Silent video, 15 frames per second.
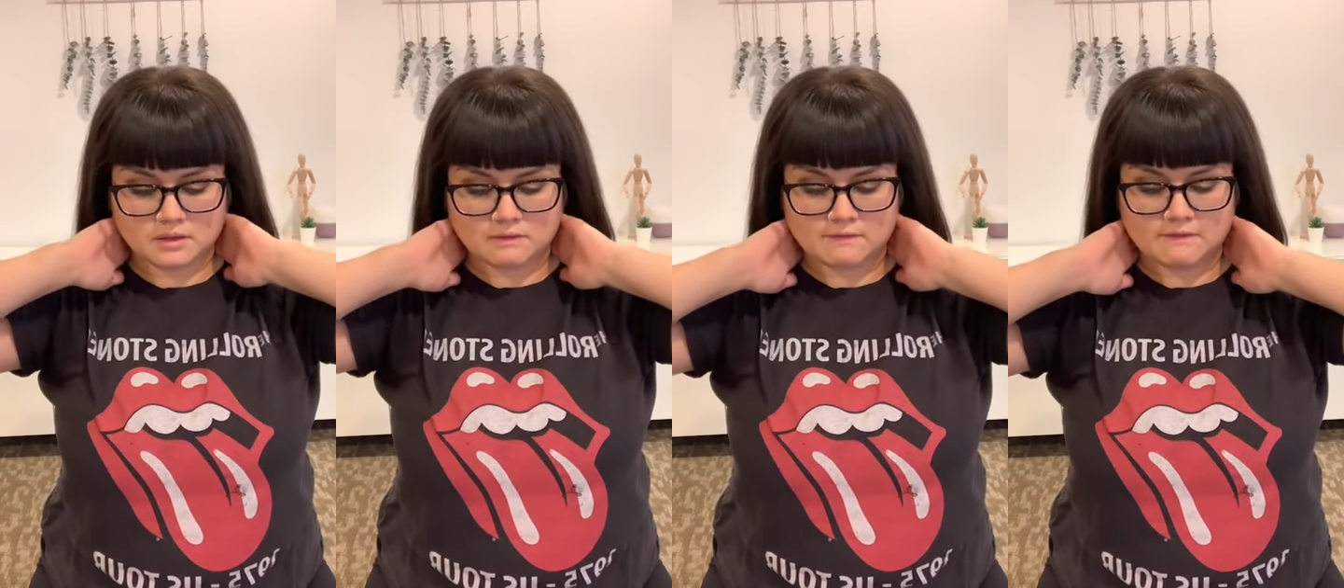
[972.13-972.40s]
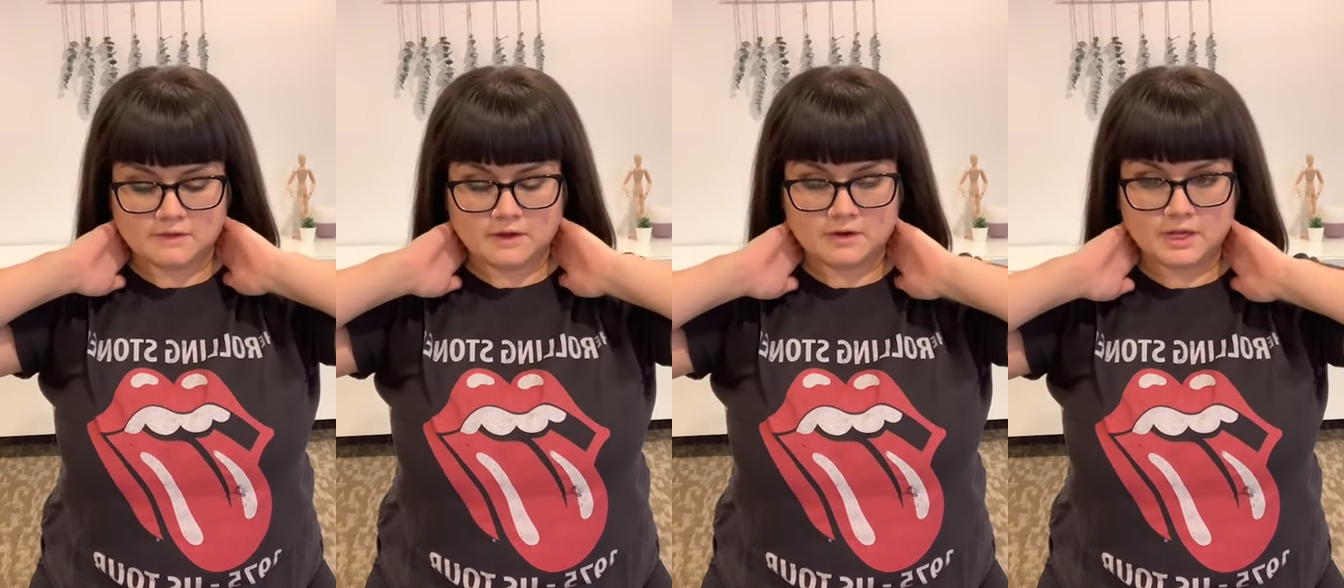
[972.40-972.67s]

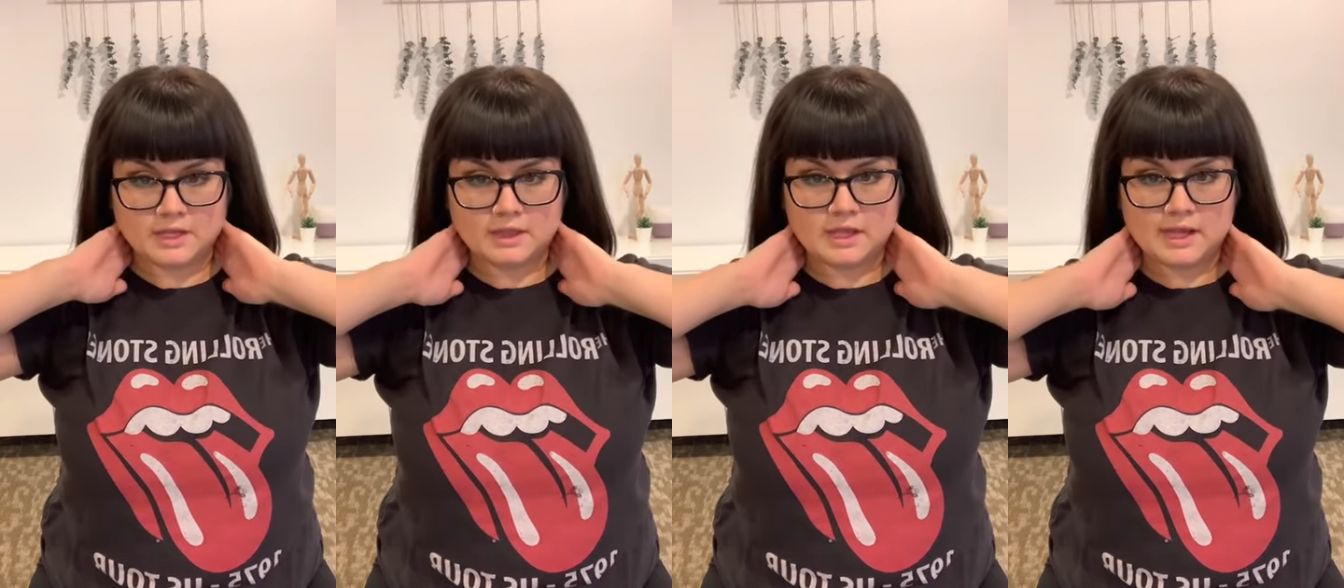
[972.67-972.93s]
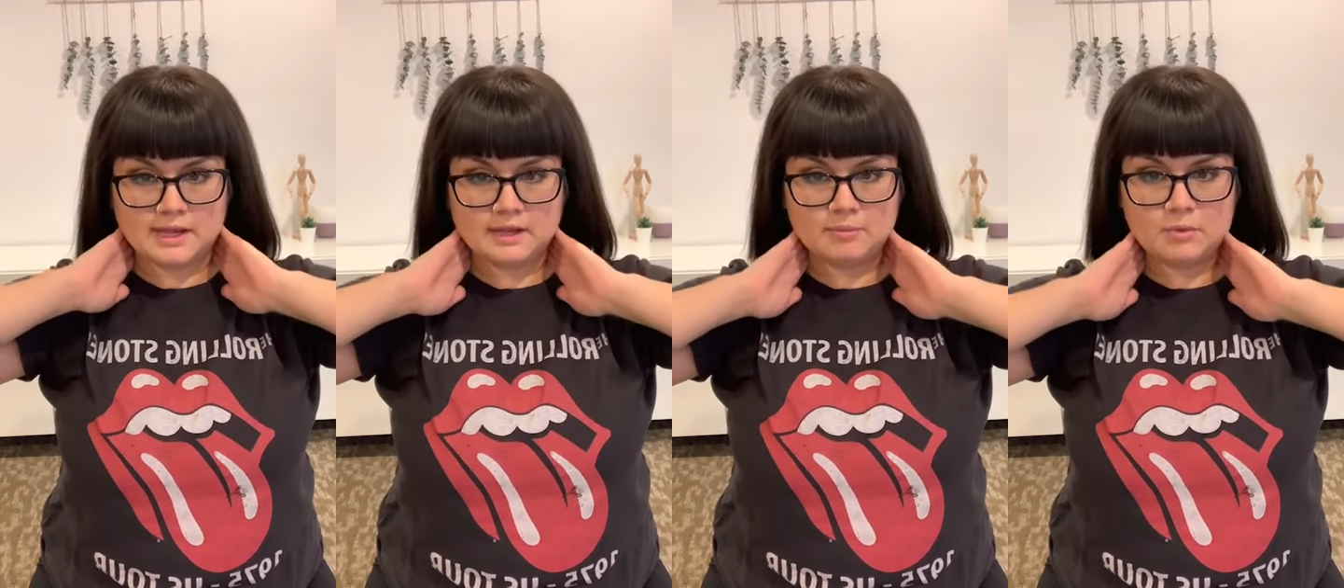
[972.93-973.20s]
and very
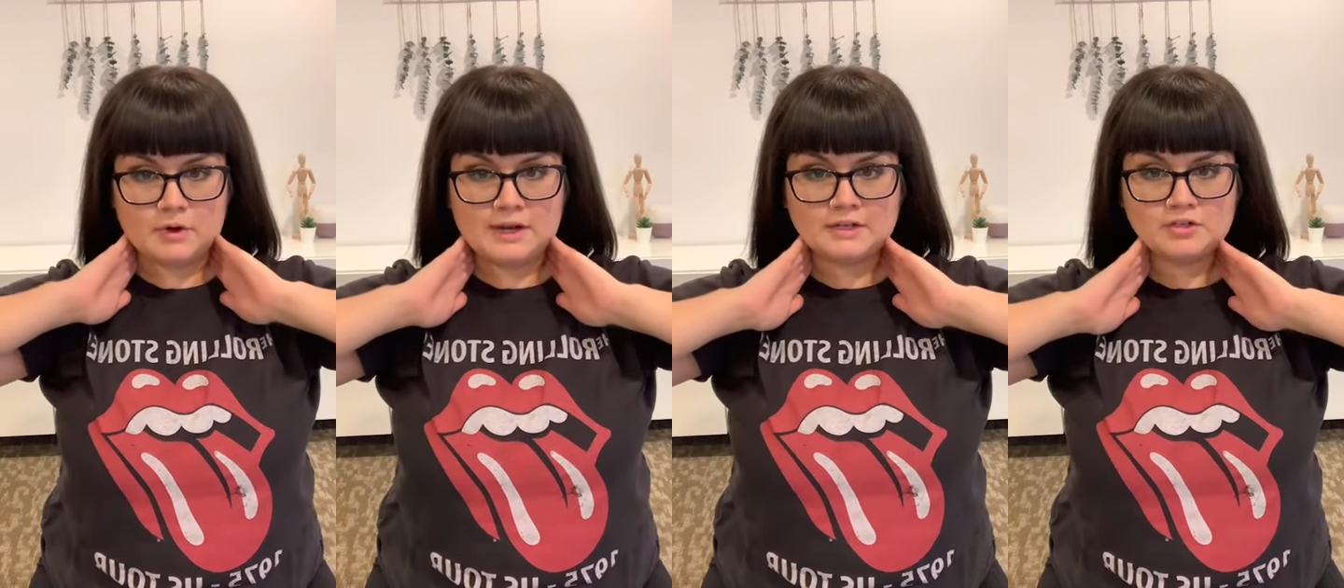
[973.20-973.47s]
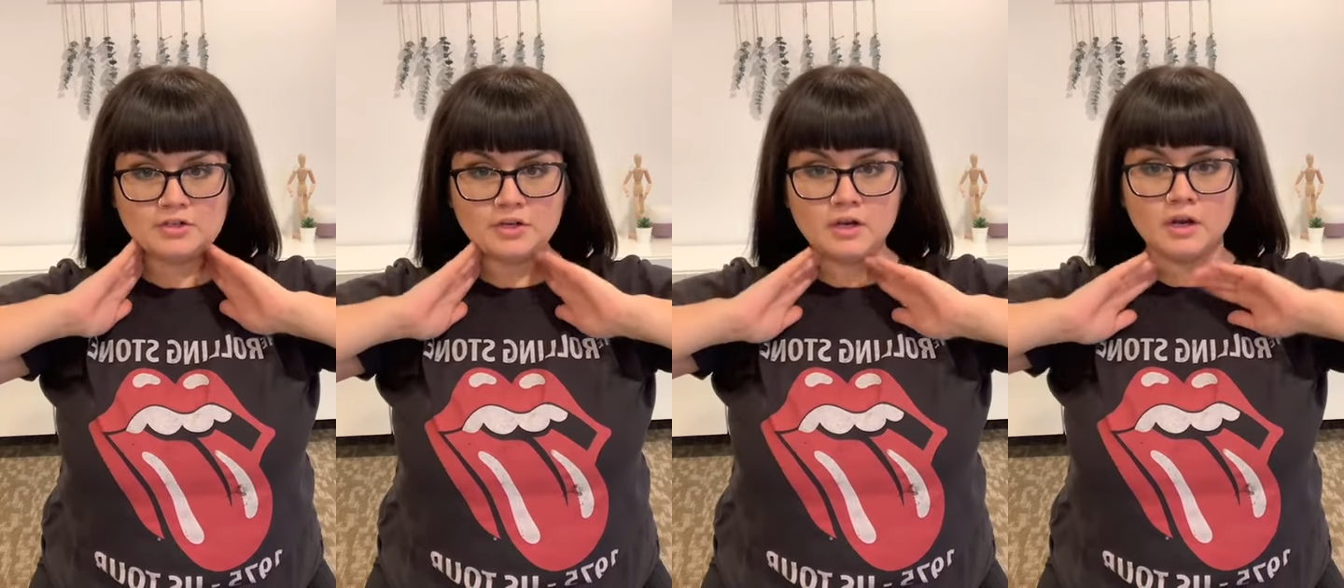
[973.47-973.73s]
light
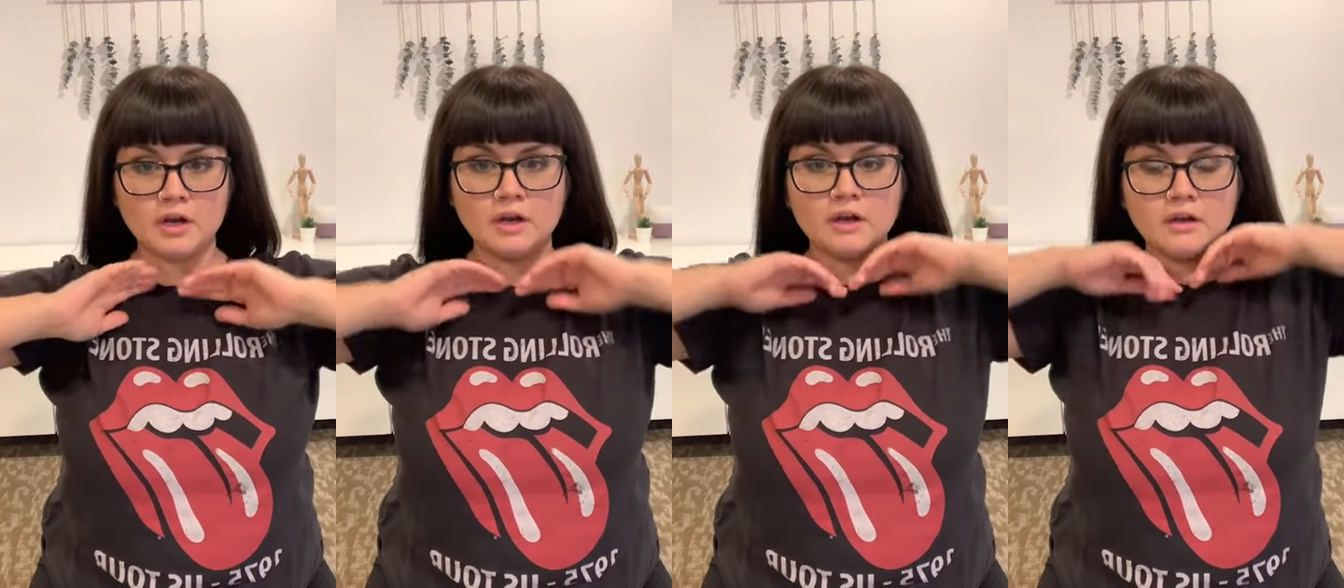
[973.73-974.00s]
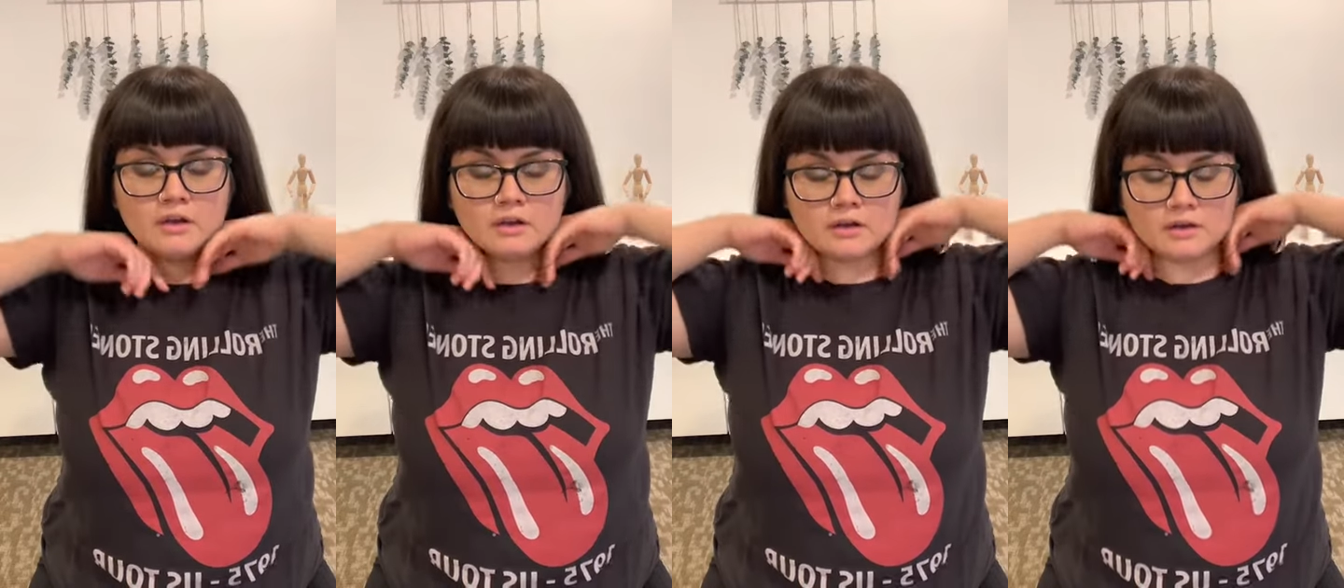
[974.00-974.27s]
pressure.